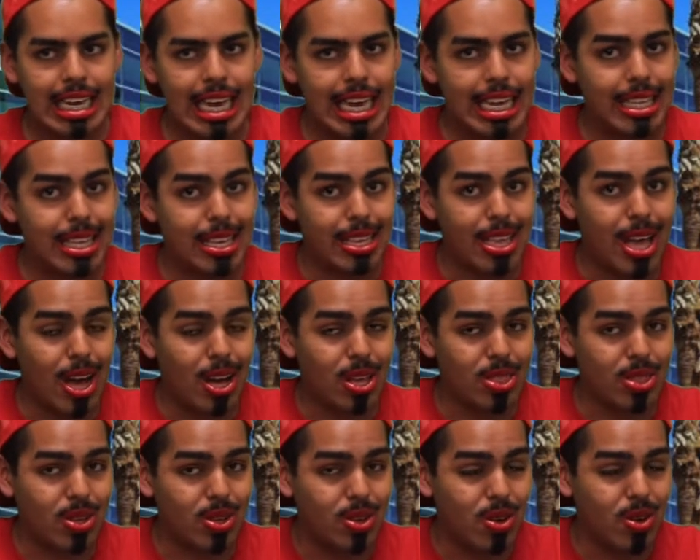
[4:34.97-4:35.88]
it did
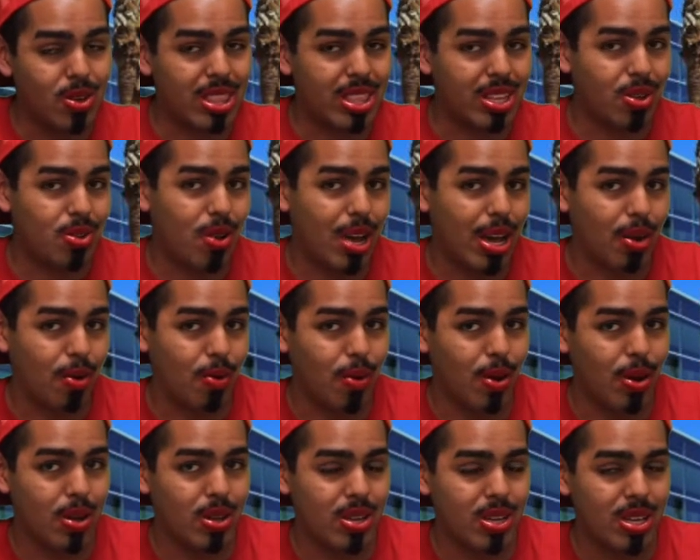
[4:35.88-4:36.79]
not go quite
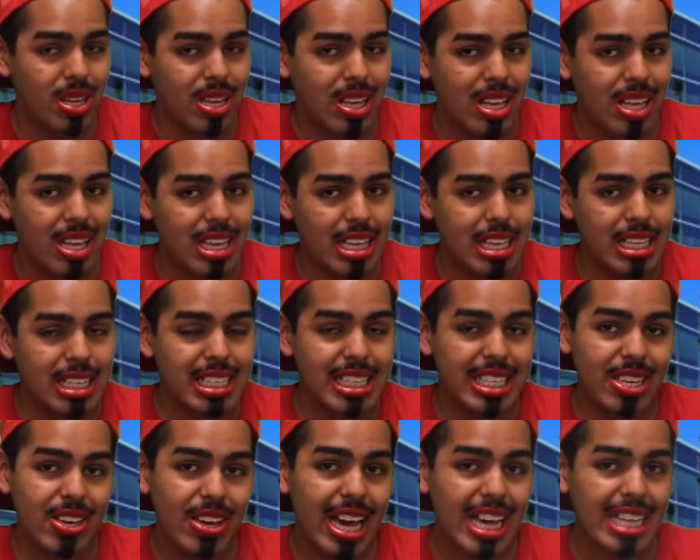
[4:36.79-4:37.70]
well. See you